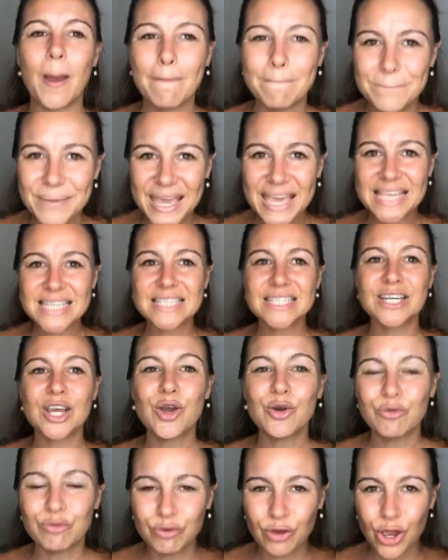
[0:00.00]
best
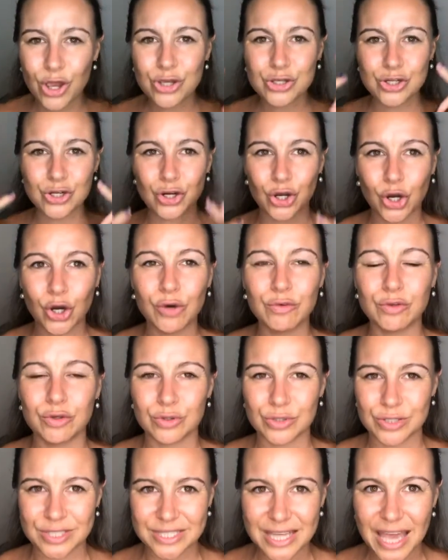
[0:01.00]
version of
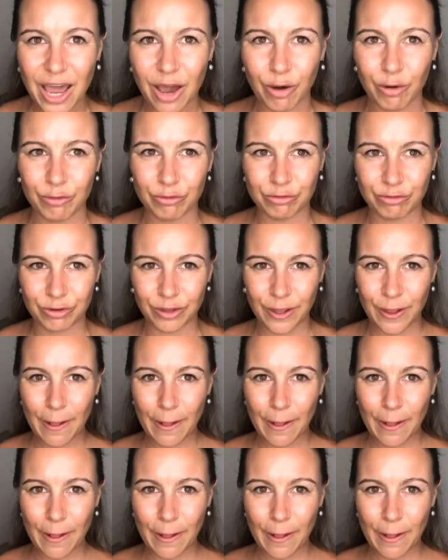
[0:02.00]
yourself.